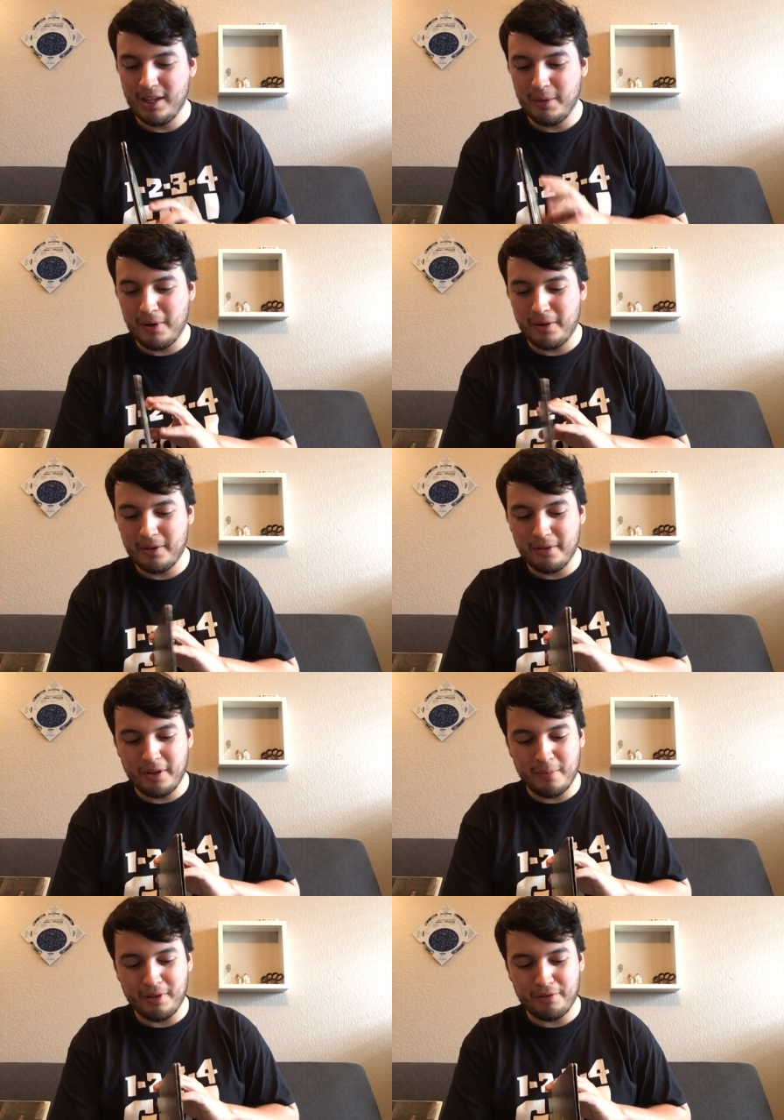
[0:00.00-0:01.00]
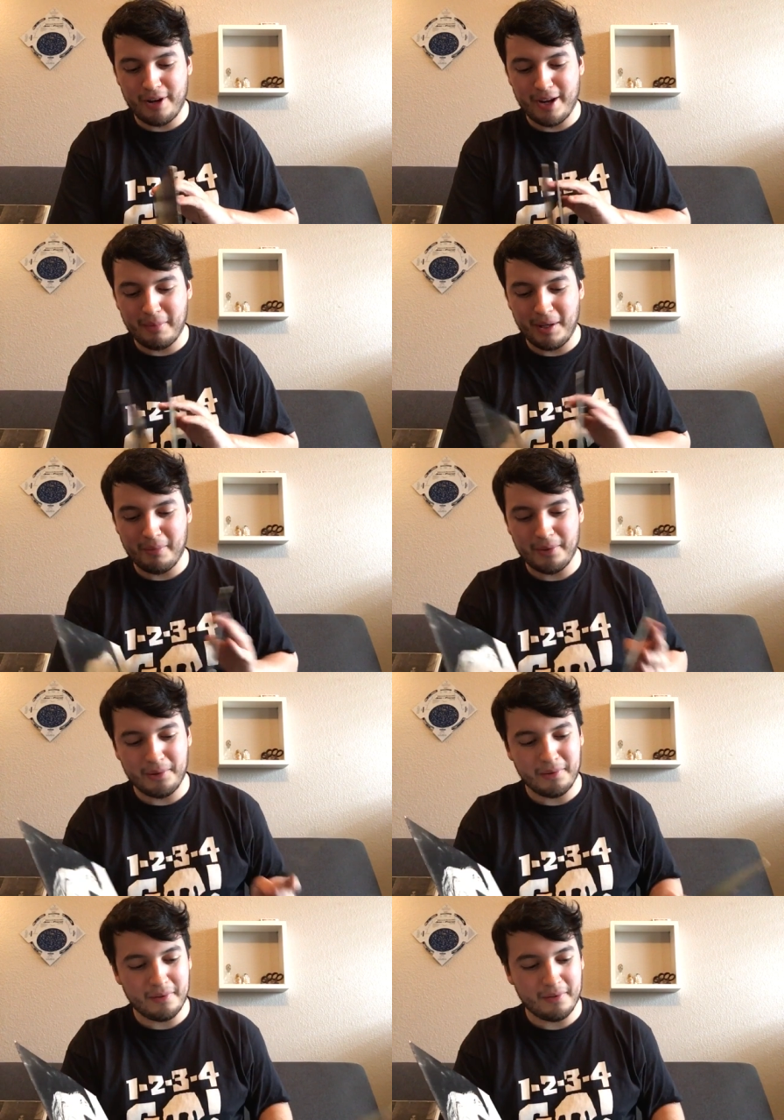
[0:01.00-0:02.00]
You all know the opening track, Pink
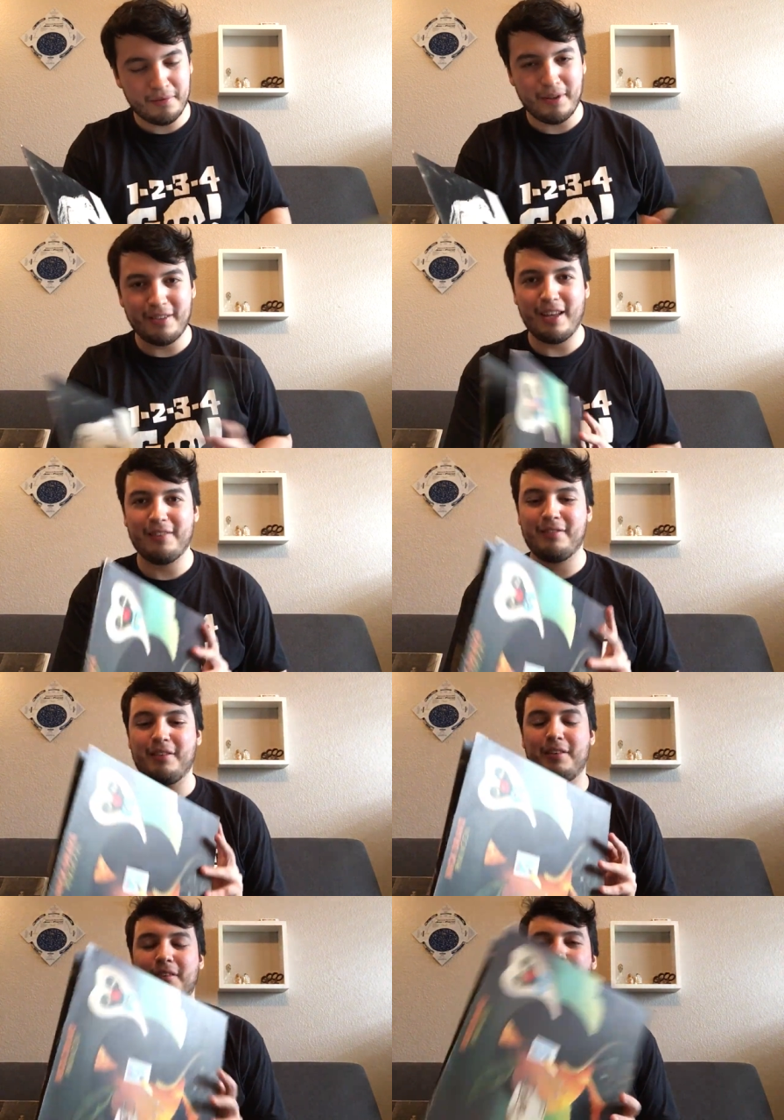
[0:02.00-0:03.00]
Moon. It's fantastic.